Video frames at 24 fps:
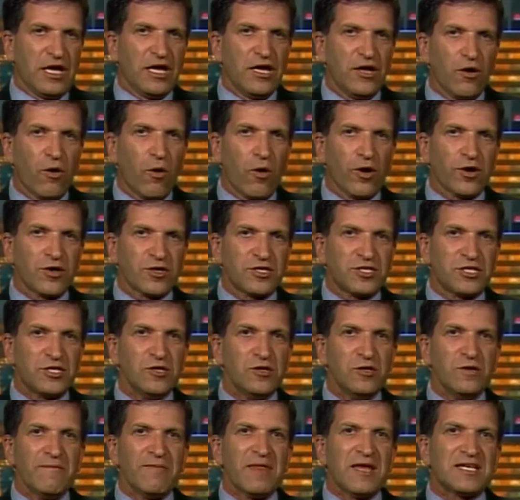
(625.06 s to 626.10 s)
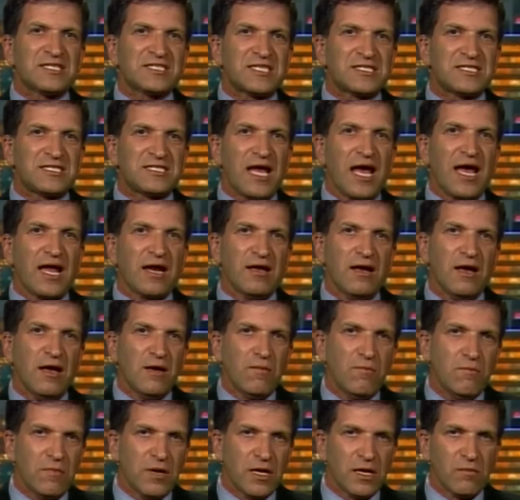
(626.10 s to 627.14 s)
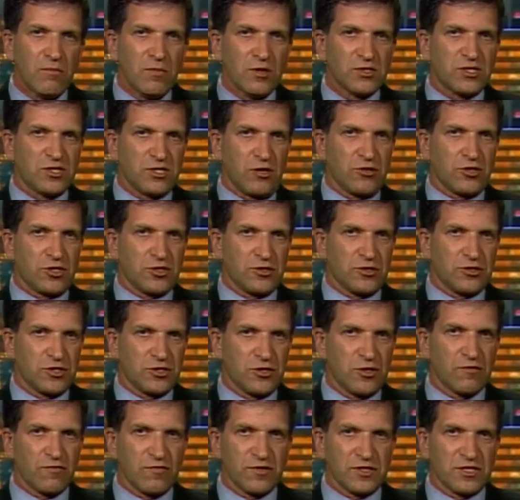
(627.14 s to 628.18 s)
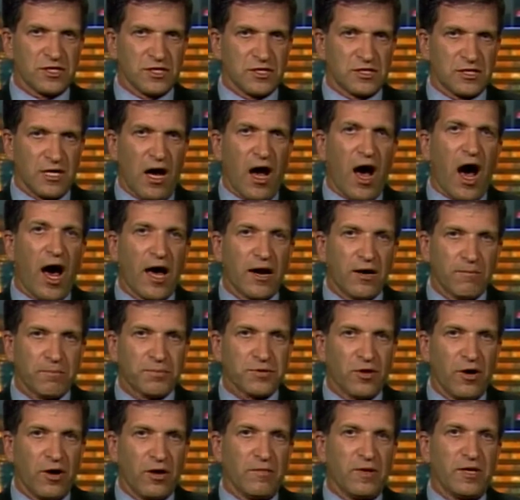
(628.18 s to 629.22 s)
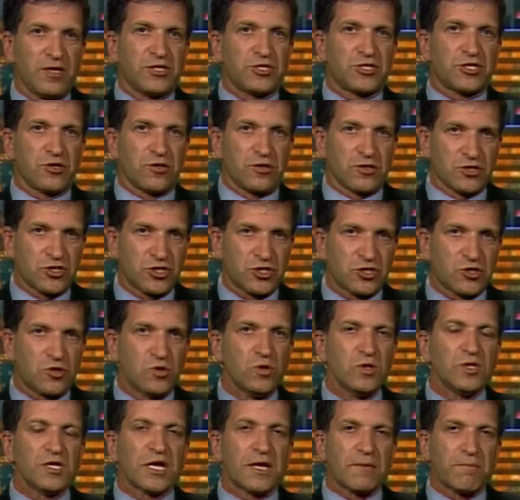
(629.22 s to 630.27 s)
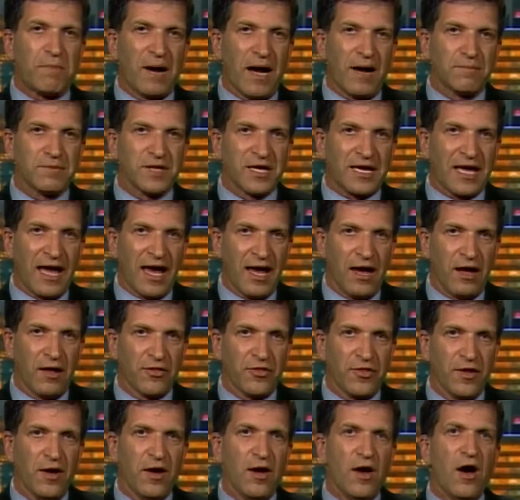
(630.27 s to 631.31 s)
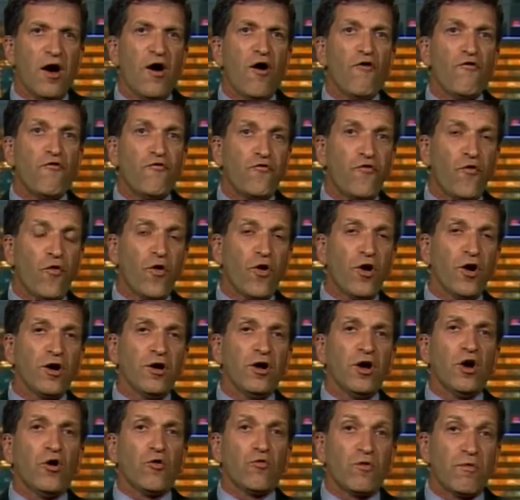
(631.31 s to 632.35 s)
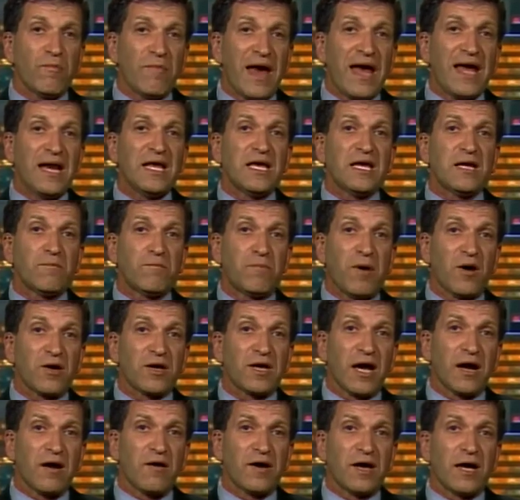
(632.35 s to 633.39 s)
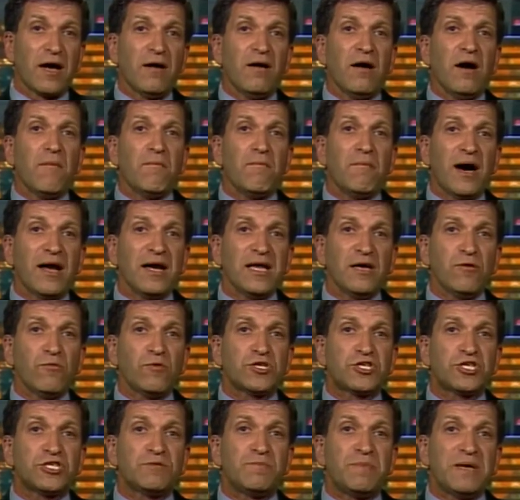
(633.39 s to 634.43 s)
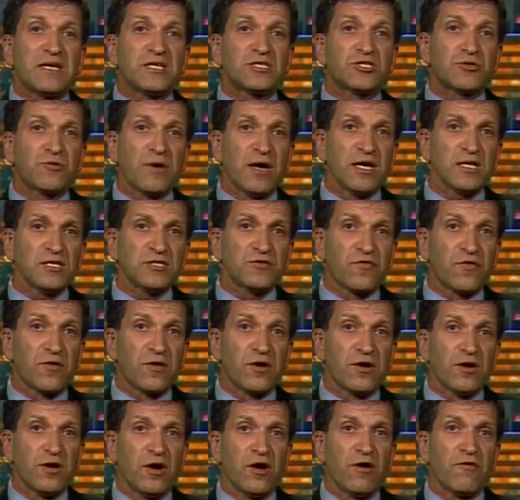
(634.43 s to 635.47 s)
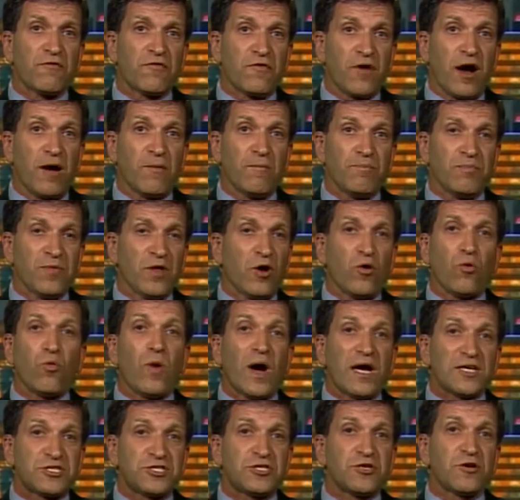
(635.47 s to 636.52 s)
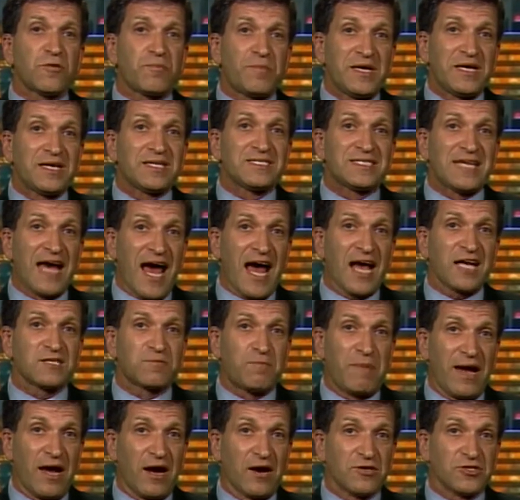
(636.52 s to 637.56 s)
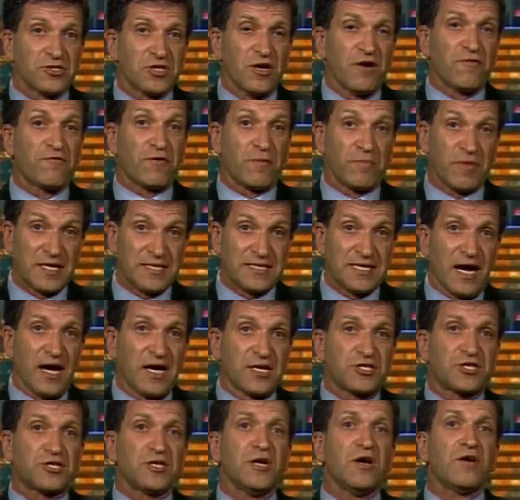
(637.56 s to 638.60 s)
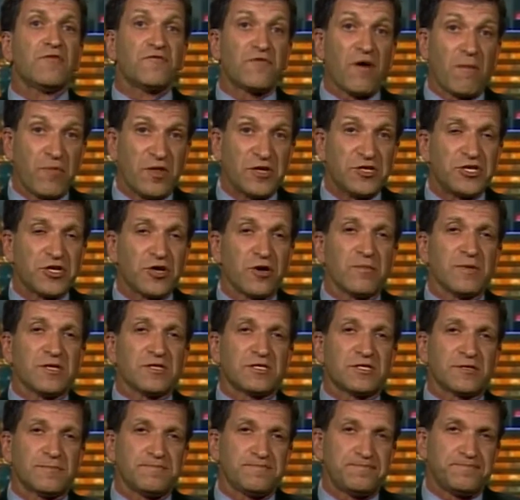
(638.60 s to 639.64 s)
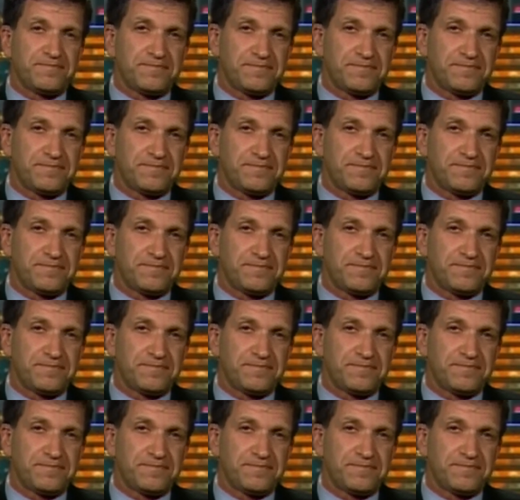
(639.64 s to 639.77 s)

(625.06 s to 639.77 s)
in order to sustain minimal social services, unemployment insurance, schooling, public health, for Romania and Bulgaria, money which is being transferred from West European taxpayers, from the Dutch, from the Germans?